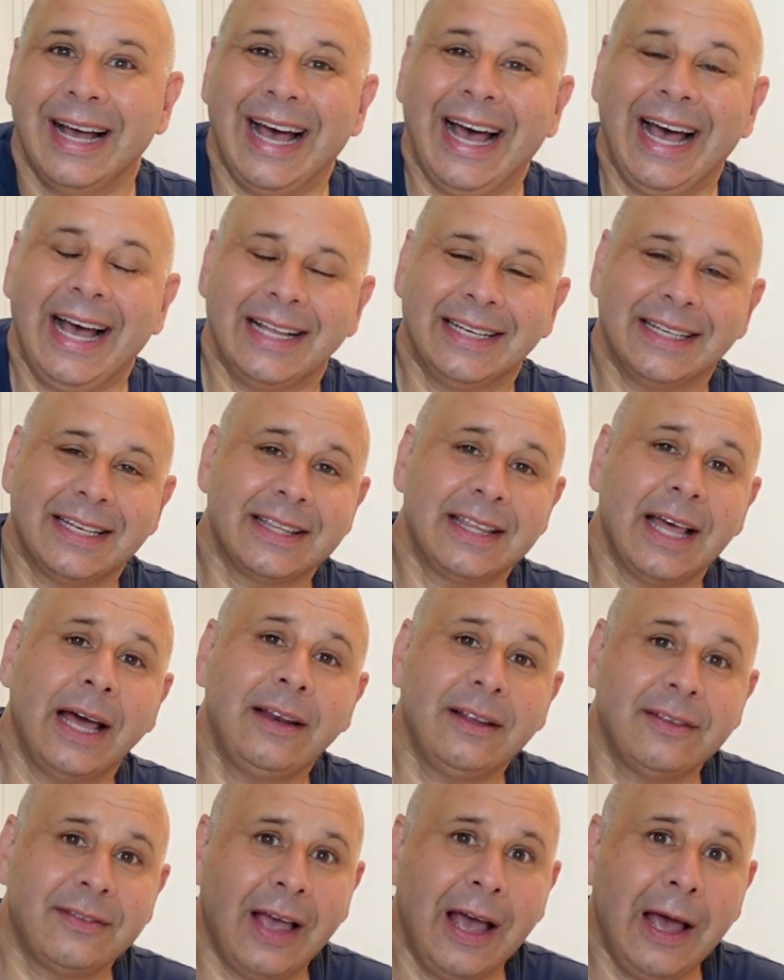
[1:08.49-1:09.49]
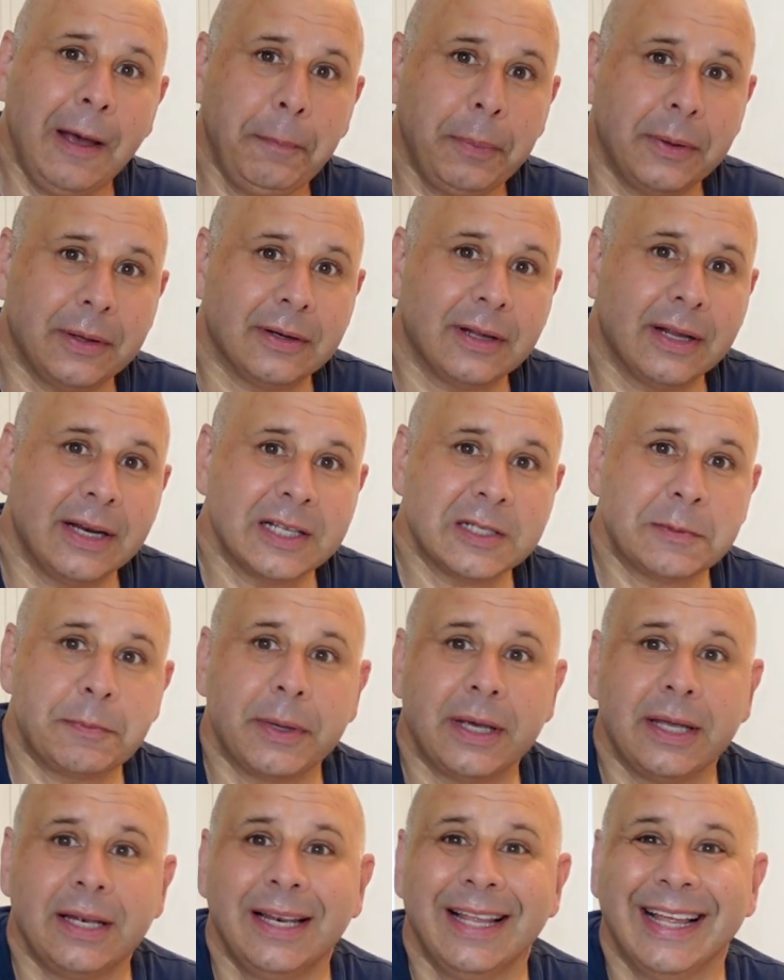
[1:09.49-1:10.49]
And that has happened, and it's
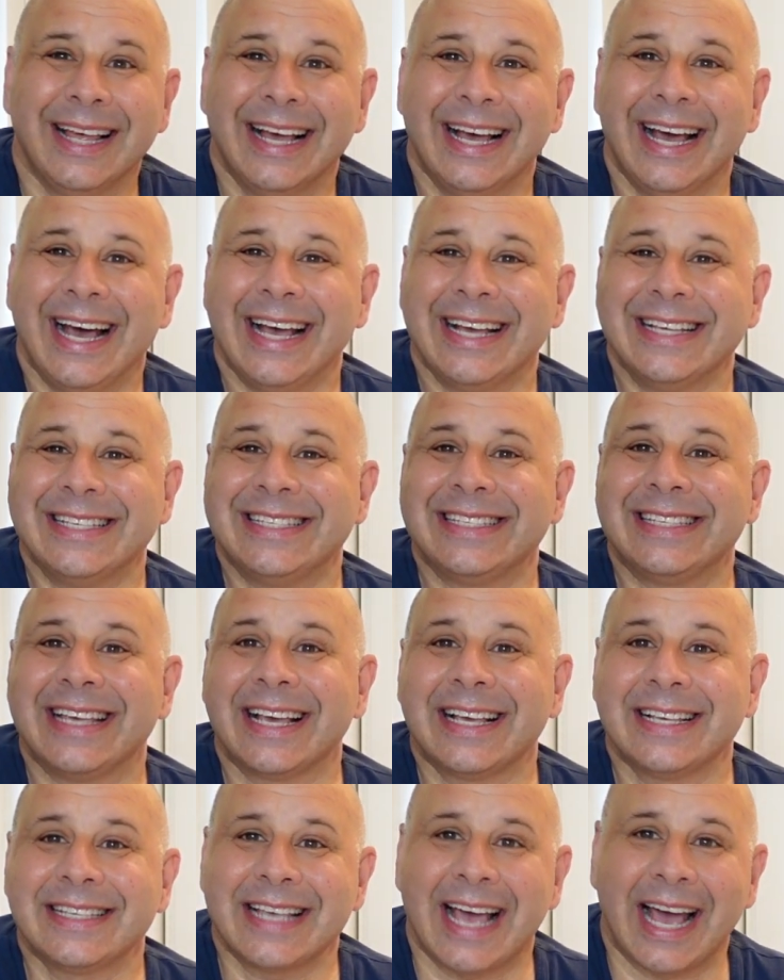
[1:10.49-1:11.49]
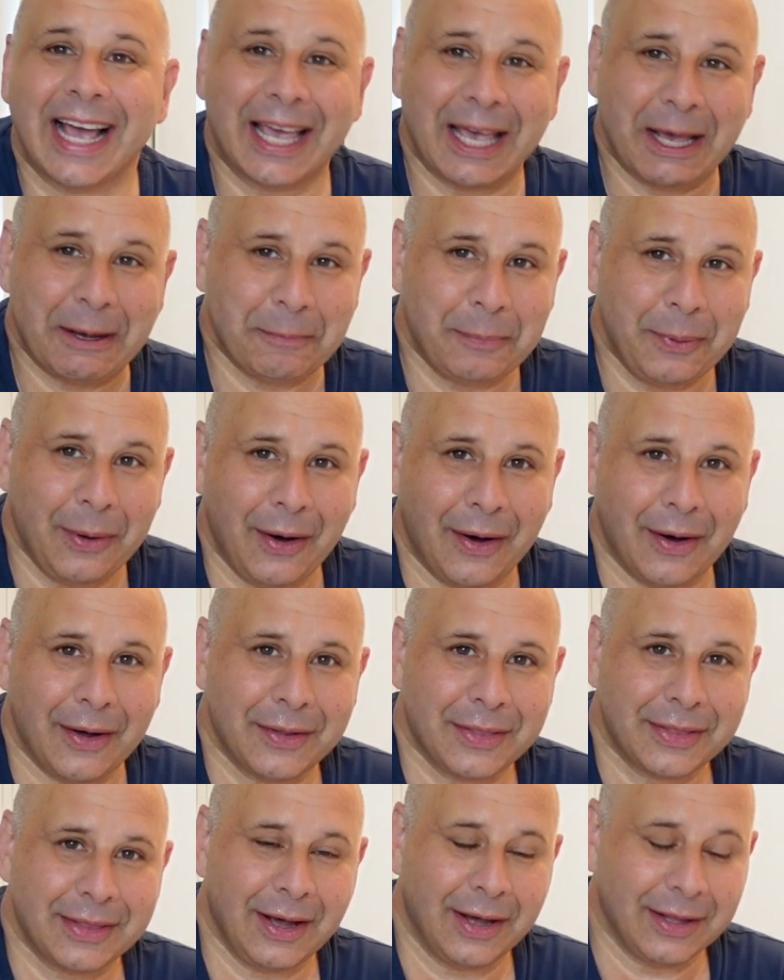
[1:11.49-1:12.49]
been a zigzagging
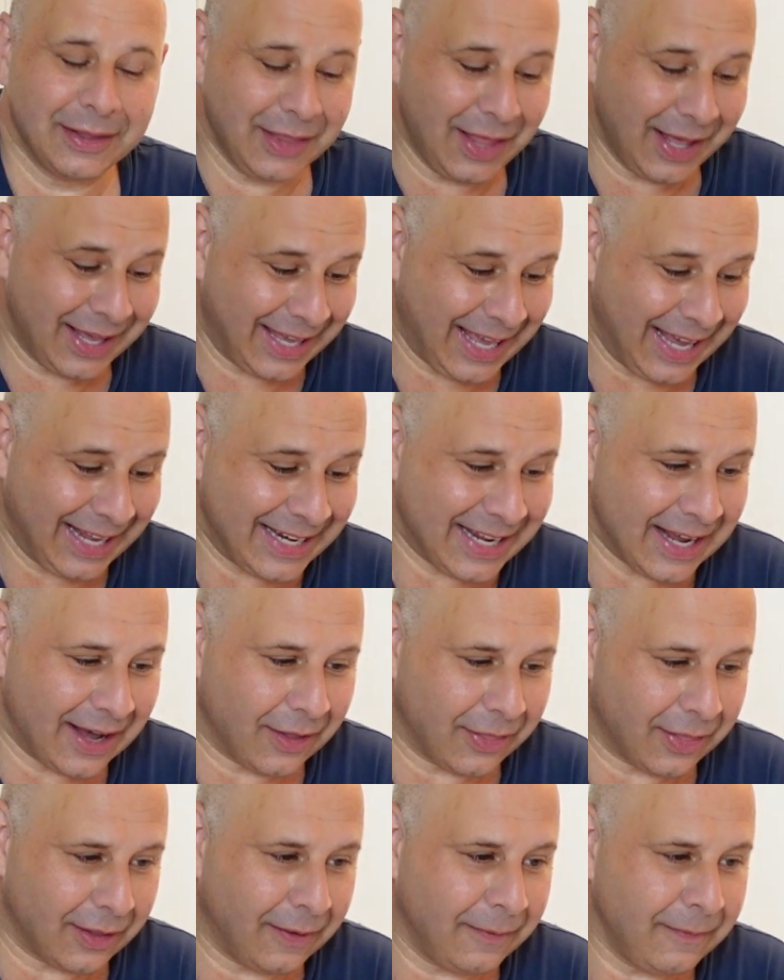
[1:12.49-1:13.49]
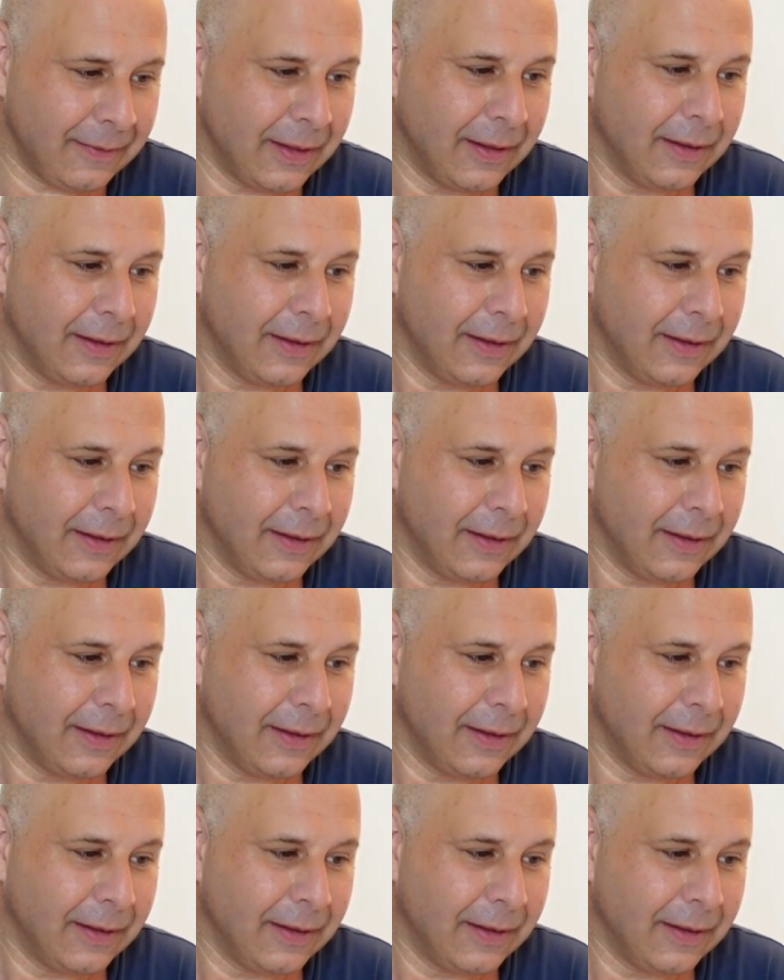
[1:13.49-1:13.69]
path, unlike any other,